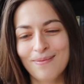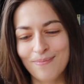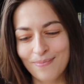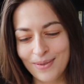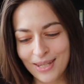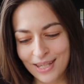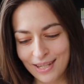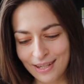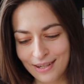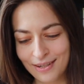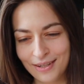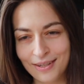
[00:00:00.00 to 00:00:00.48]

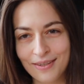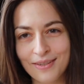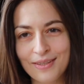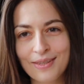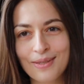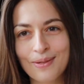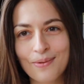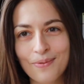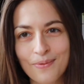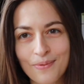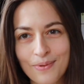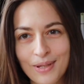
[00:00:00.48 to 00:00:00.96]

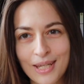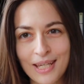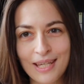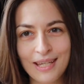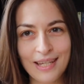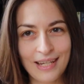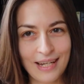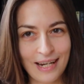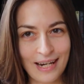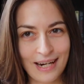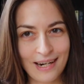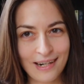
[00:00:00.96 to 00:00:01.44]
because
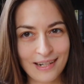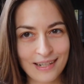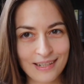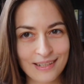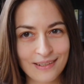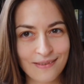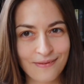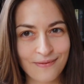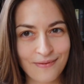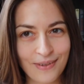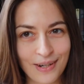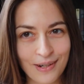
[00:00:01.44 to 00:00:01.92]
we
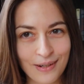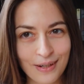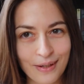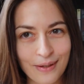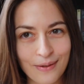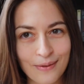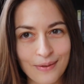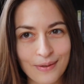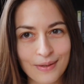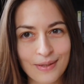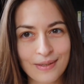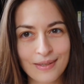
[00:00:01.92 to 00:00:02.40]
are very
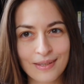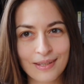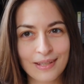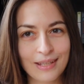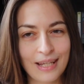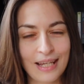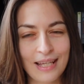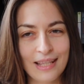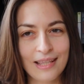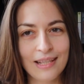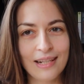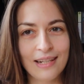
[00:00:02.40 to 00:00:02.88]
good
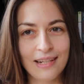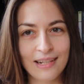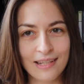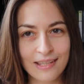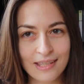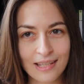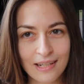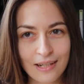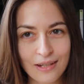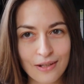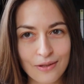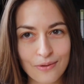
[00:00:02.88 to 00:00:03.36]
in
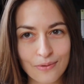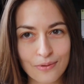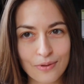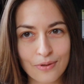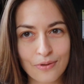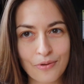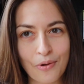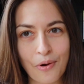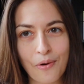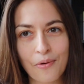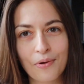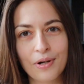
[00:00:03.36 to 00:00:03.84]
listening to
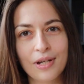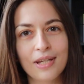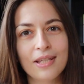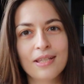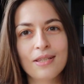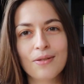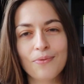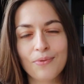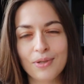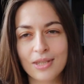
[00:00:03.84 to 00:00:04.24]
stories.